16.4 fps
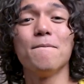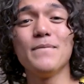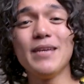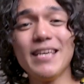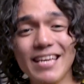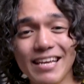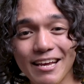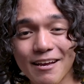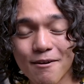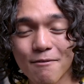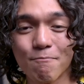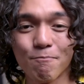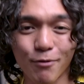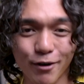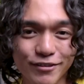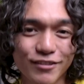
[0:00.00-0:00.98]
Me,
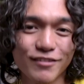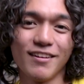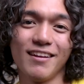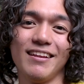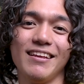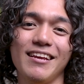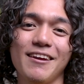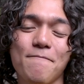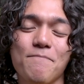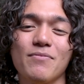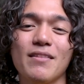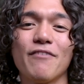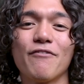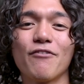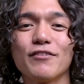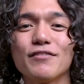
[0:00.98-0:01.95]
personally,
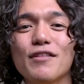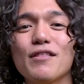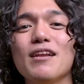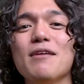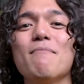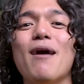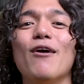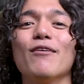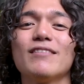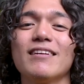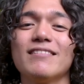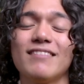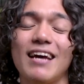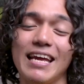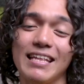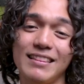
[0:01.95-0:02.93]
the first 3
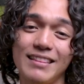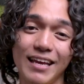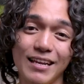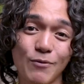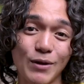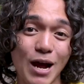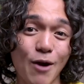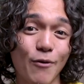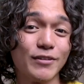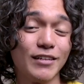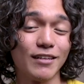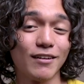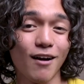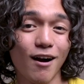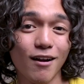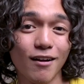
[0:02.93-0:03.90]
mountains I did when I was
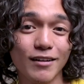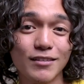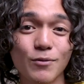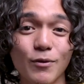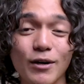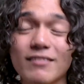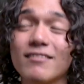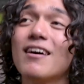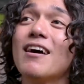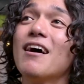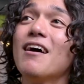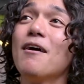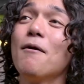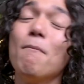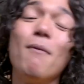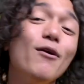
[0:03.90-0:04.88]
in college was
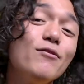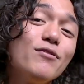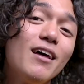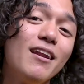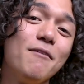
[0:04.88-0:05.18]
Mount